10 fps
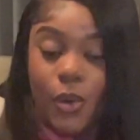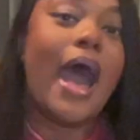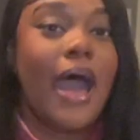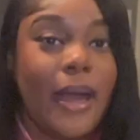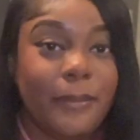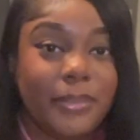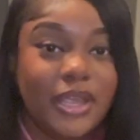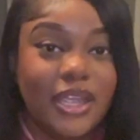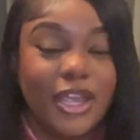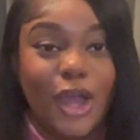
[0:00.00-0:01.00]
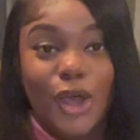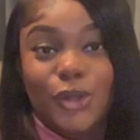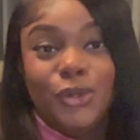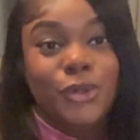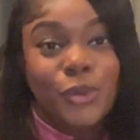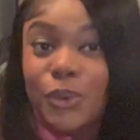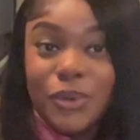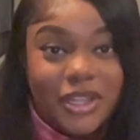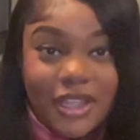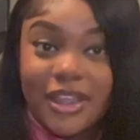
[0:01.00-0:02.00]
Happy New
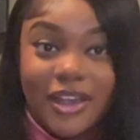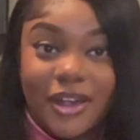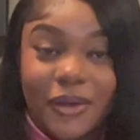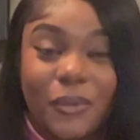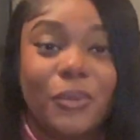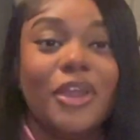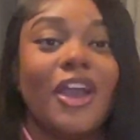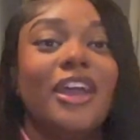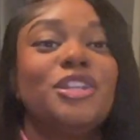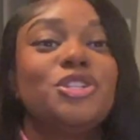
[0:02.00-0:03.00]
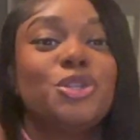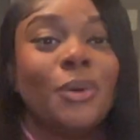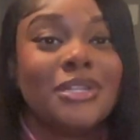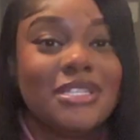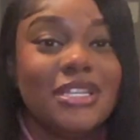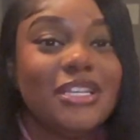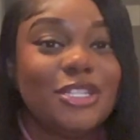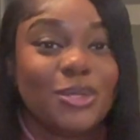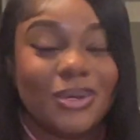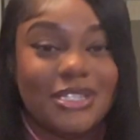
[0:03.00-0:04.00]
Year. We are in
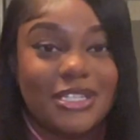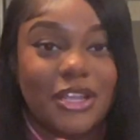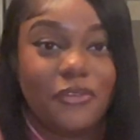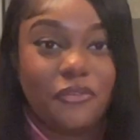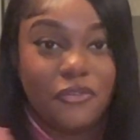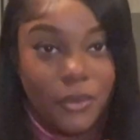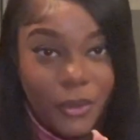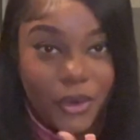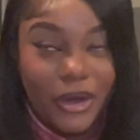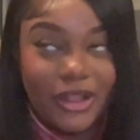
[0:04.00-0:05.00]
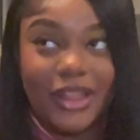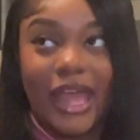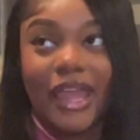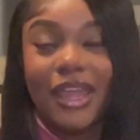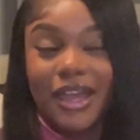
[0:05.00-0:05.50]
2024. Like,